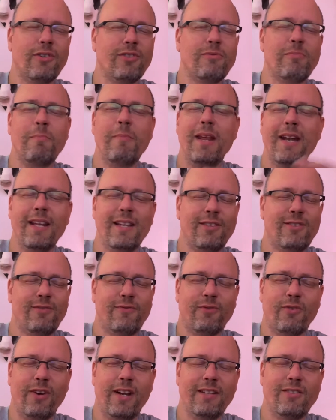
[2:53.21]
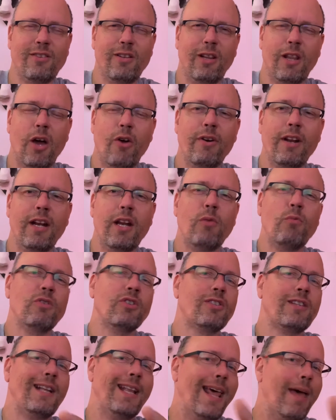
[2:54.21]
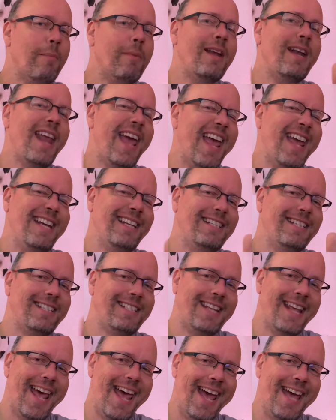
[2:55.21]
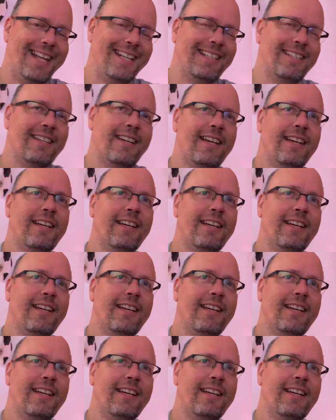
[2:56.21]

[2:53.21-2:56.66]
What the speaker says: minutes for it to load, and it was Lemonade Stand.